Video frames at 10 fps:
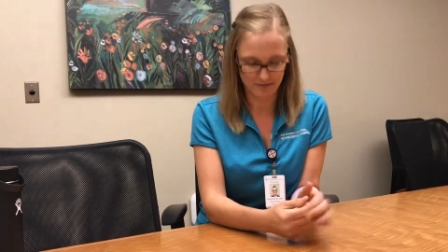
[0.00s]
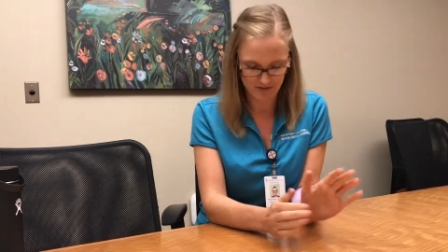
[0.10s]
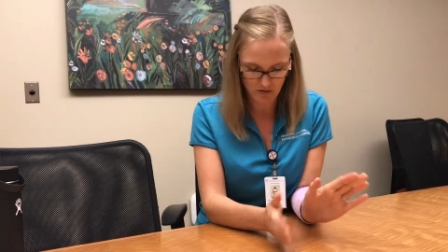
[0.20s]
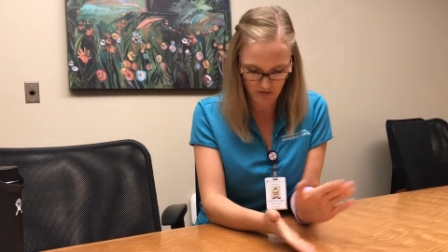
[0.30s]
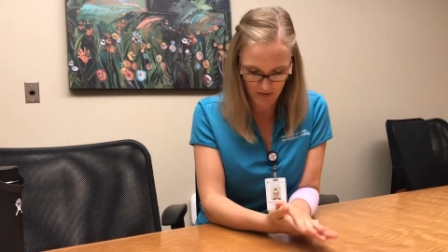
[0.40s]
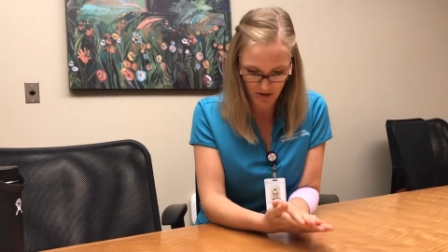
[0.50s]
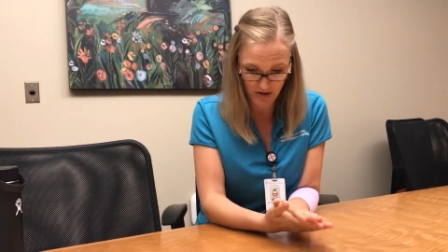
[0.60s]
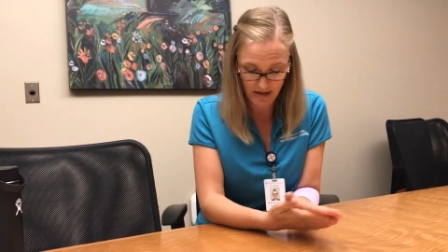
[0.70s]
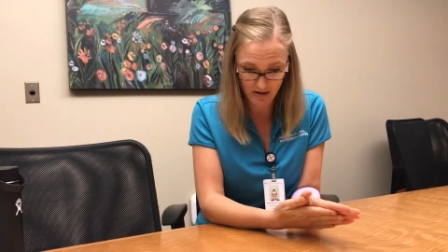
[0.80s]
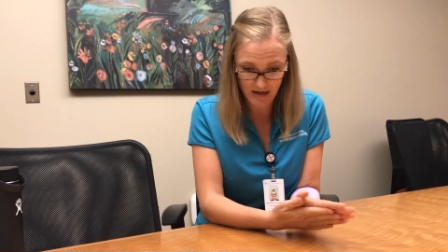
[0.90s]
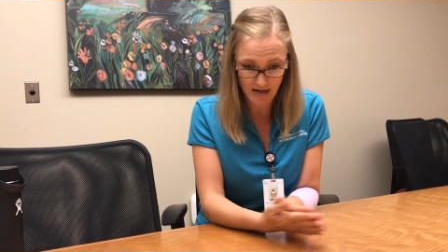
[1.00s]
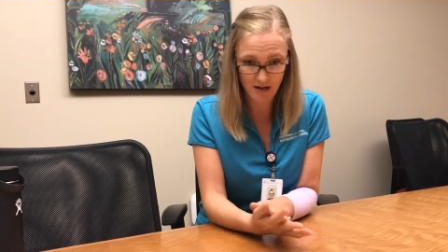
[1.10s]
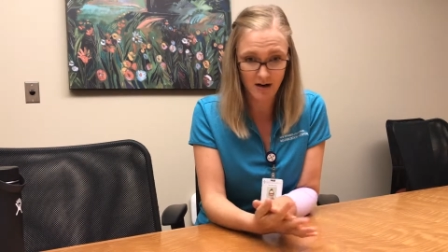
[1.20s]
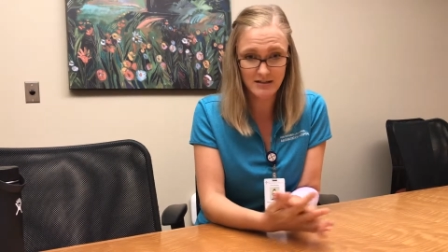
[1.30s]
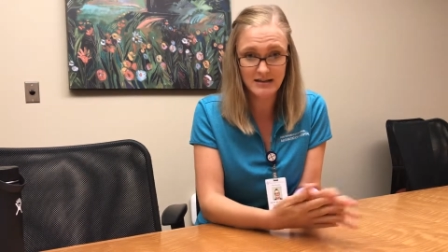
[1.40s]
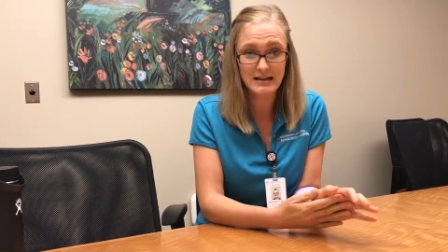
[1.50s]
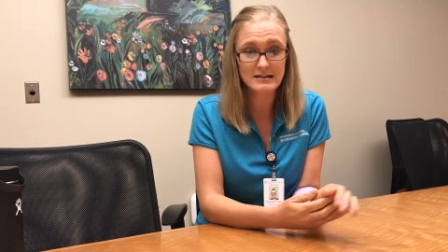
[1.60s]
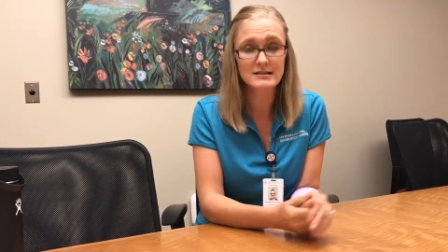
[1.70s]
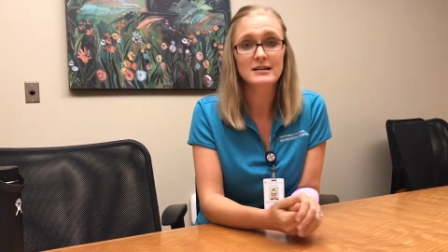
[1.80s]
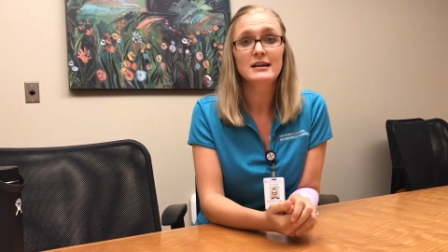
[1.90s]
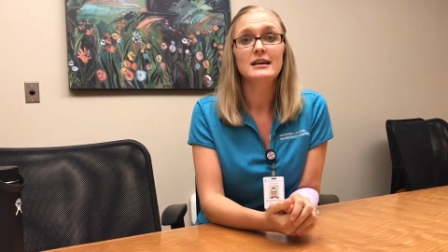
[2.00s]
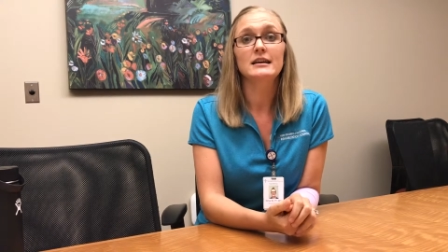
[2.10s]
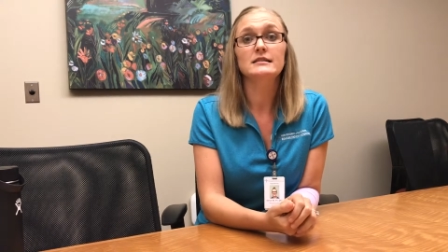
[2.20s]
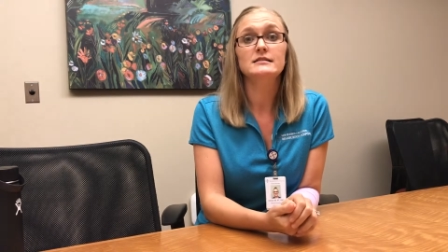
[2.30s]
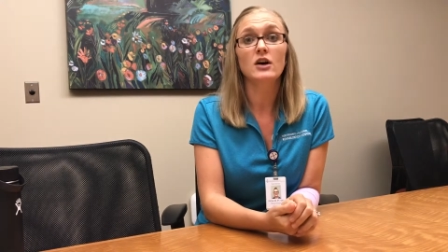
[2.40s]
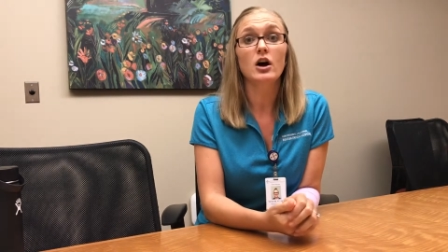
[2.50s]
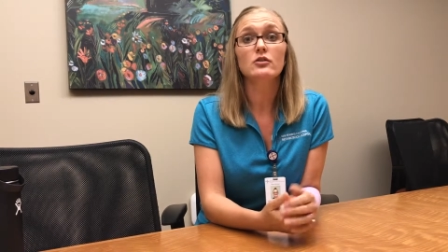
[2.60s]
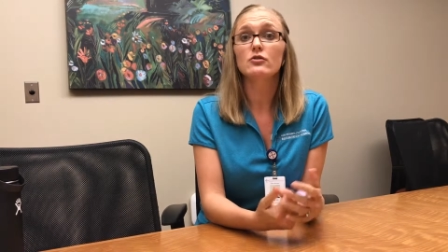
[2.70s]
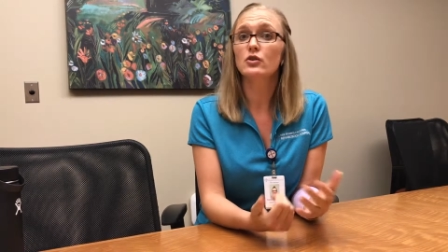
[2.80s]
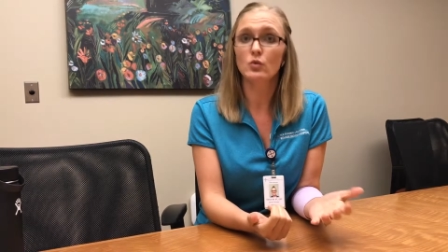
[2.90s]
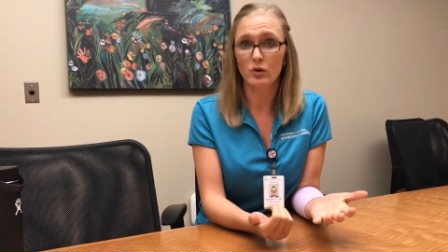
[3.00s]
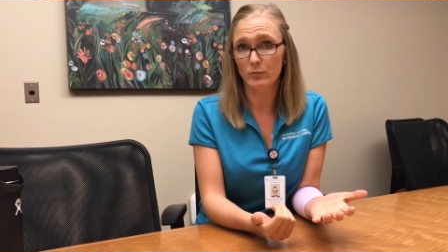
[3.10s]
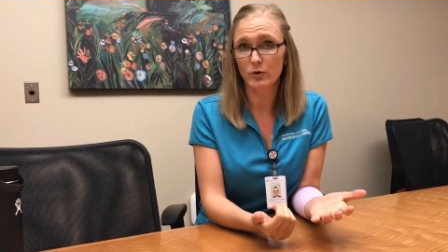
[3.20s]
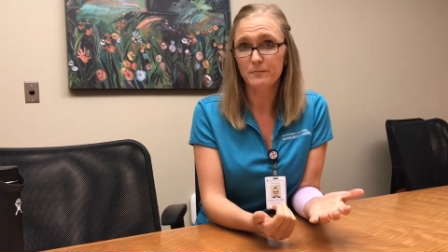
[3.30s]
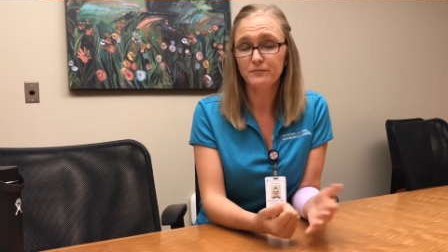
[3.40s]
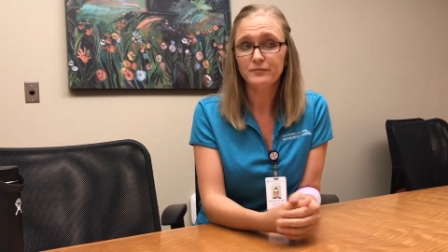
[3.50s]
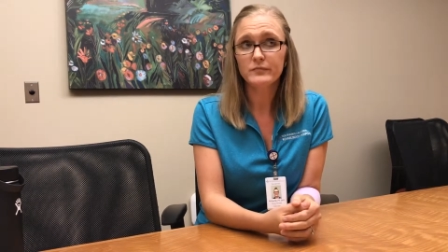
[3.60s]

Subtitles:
urinary incontinence is not normal.